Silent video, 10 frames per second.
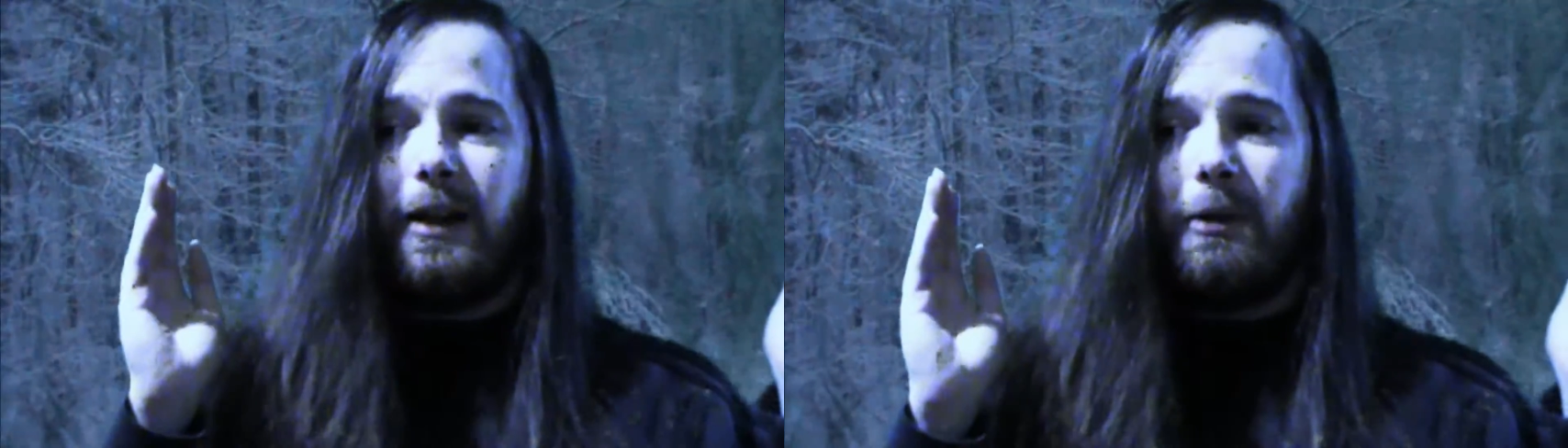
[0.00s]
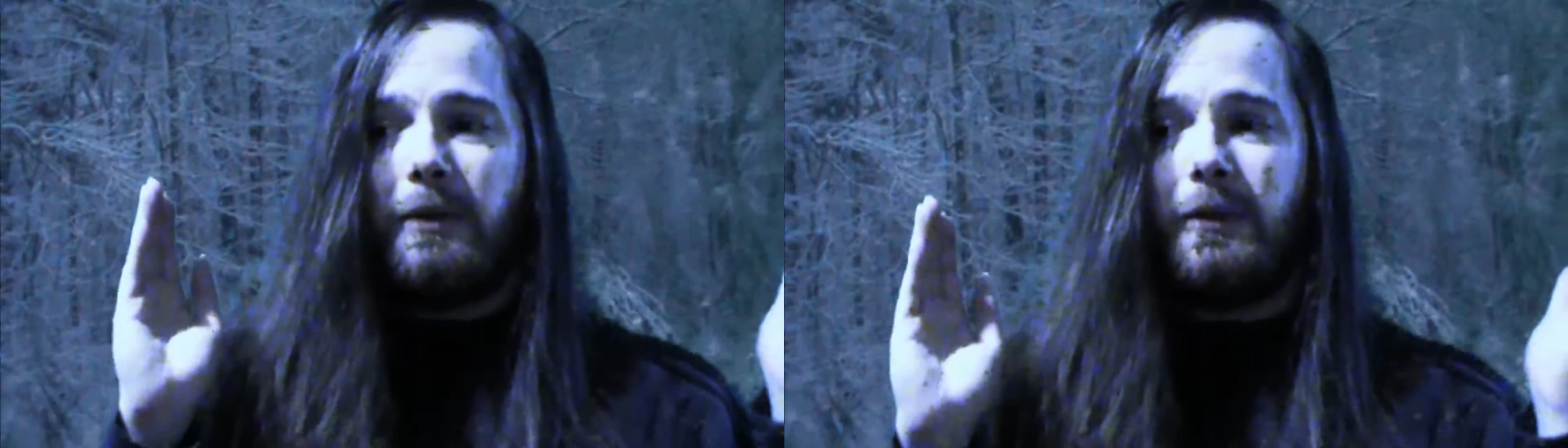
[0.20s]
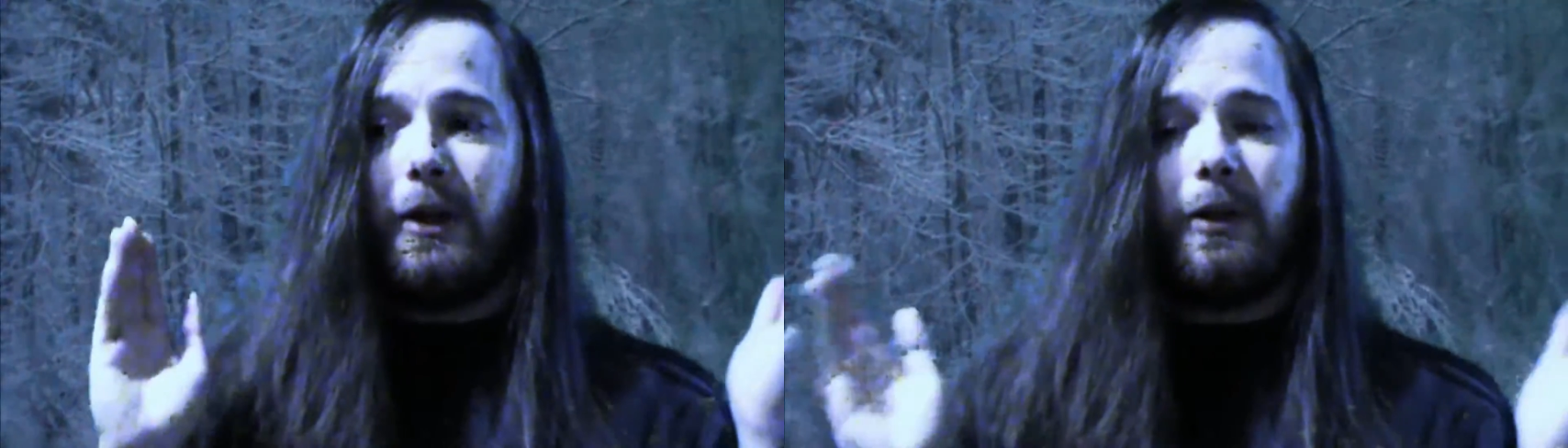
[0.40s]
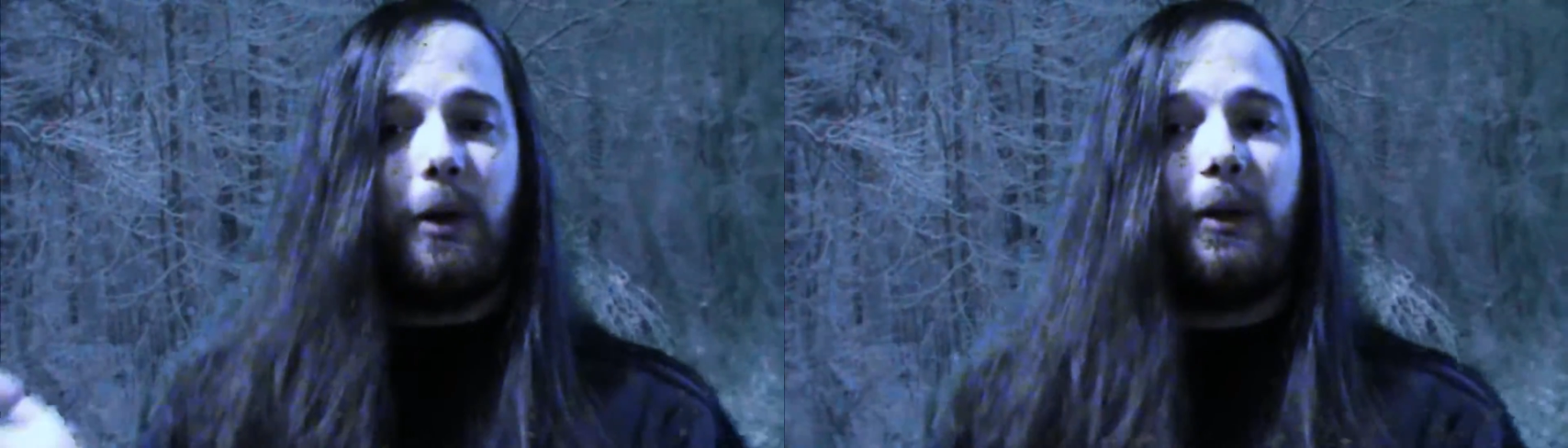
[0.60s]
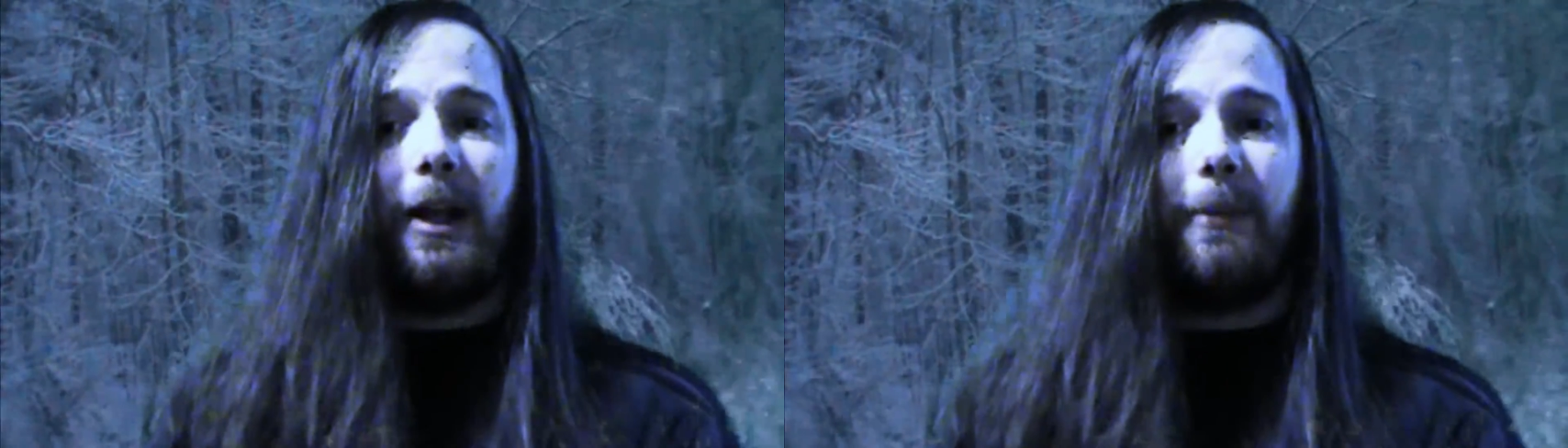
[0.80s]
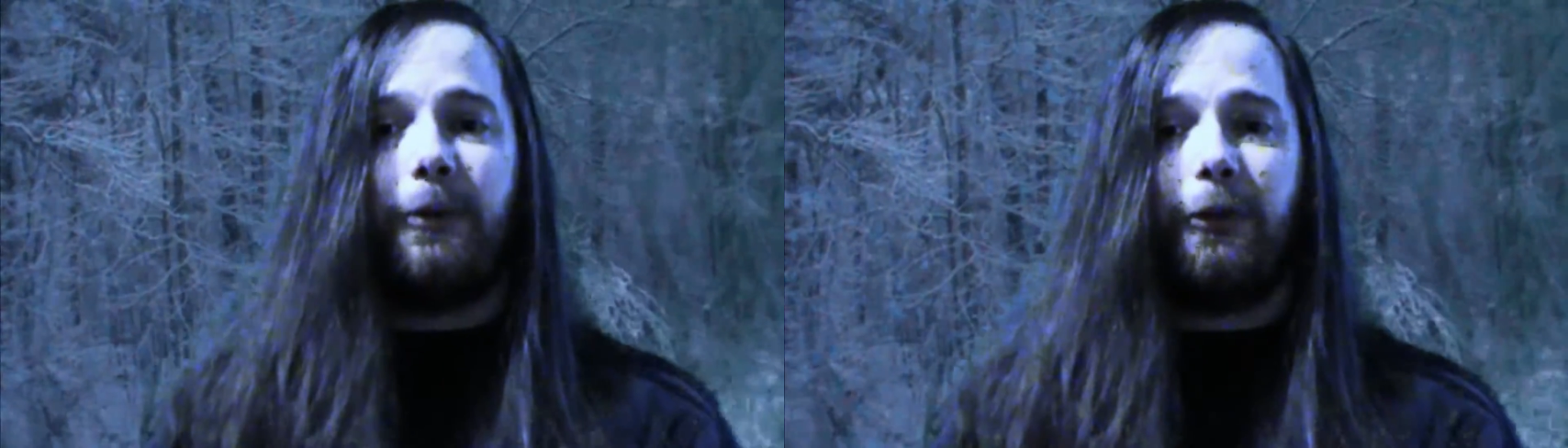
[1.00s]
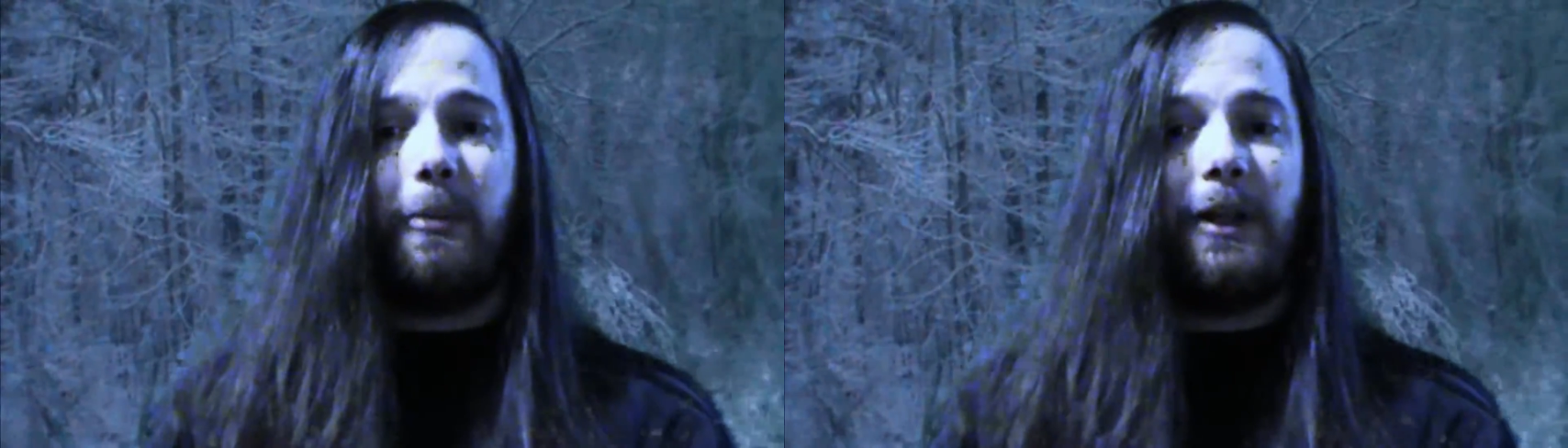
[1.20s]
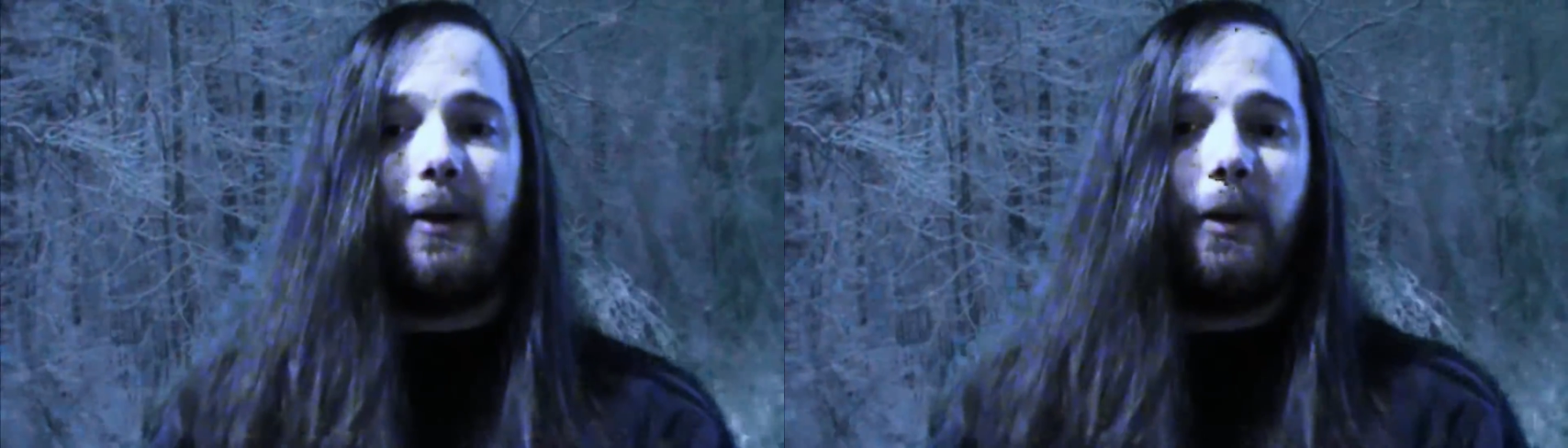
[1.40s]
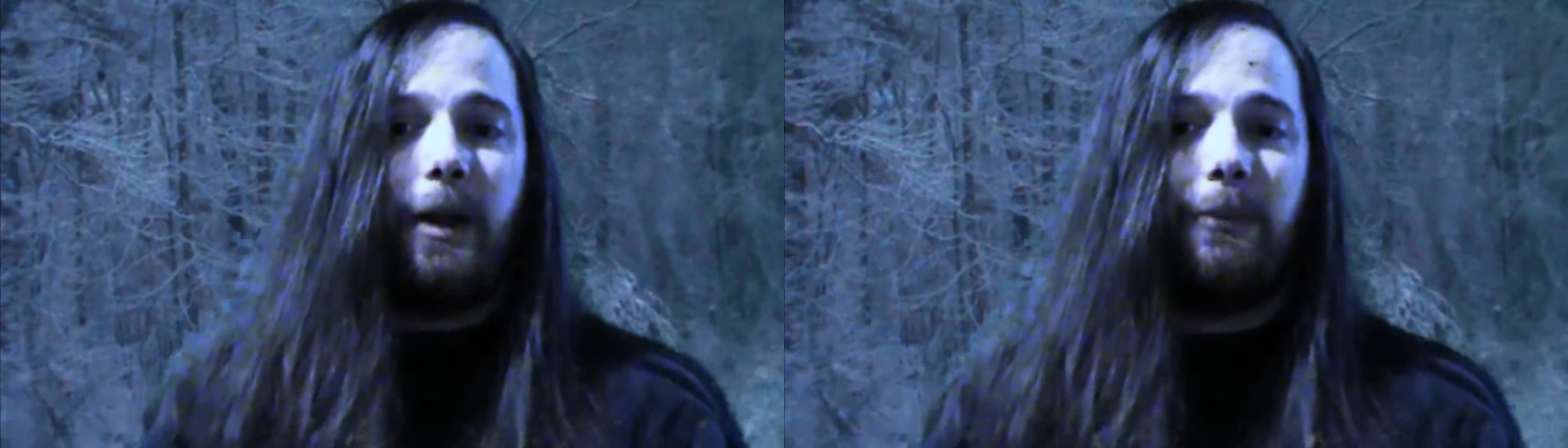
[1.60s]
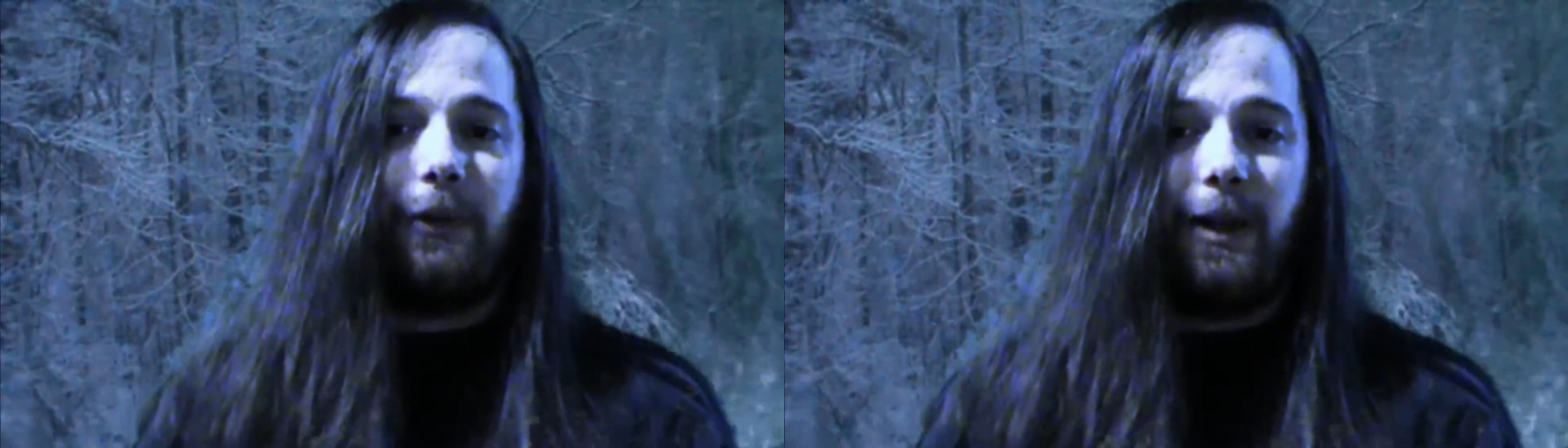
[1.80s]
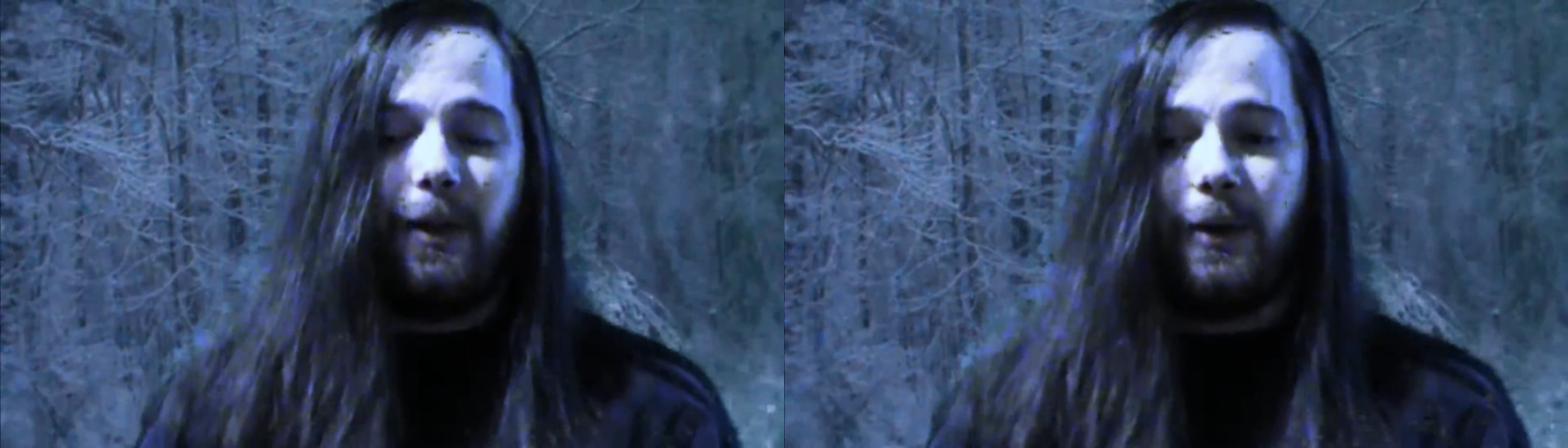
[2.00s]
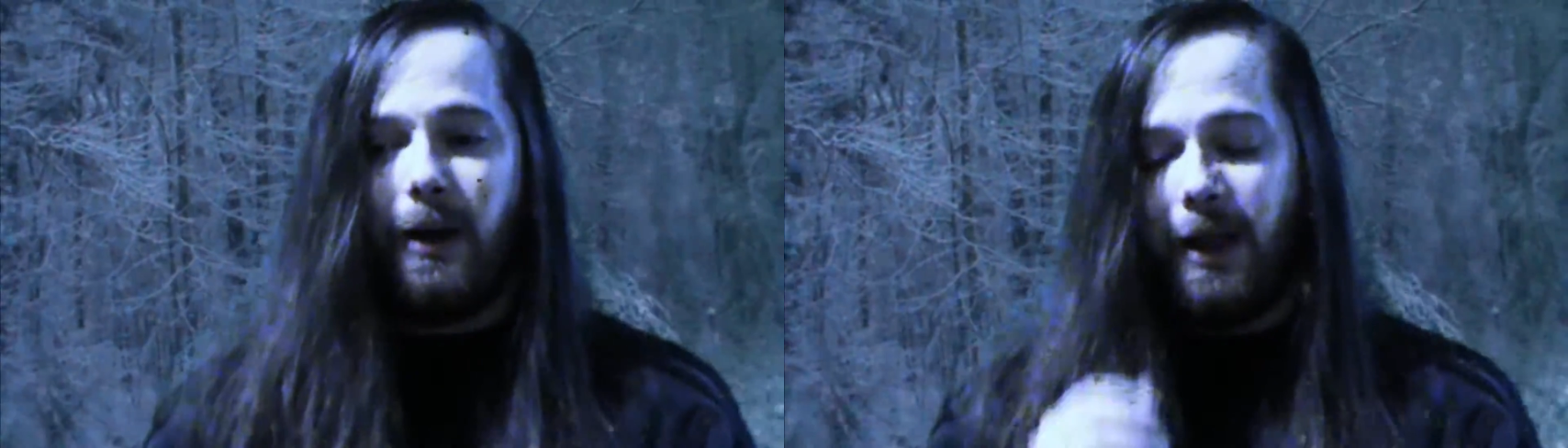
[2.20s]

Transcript: We've done collabs, so many collabs together,